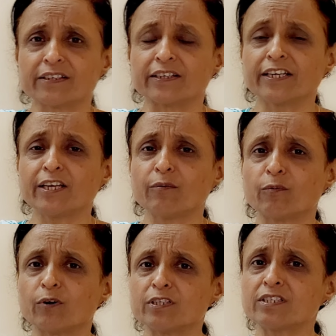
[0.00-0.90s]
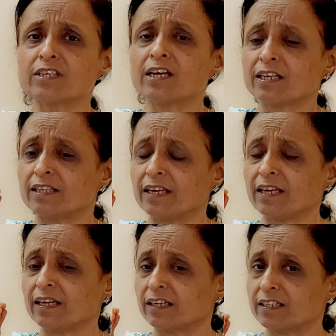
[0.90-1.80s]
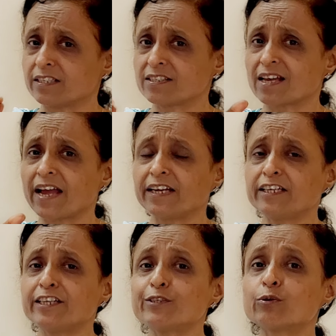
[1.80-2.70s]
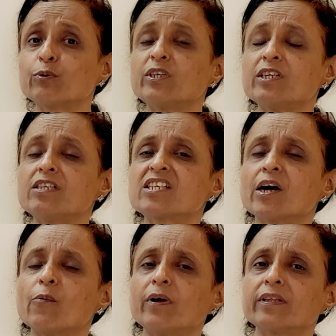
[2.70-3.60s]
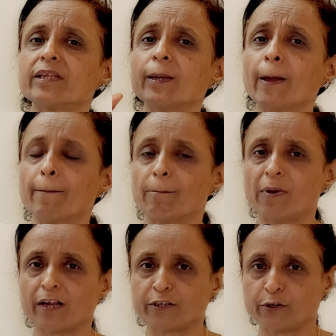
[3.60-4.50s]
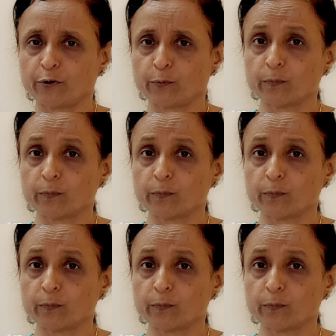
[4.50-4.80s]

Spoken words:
He was the scientist who discovered the blood group.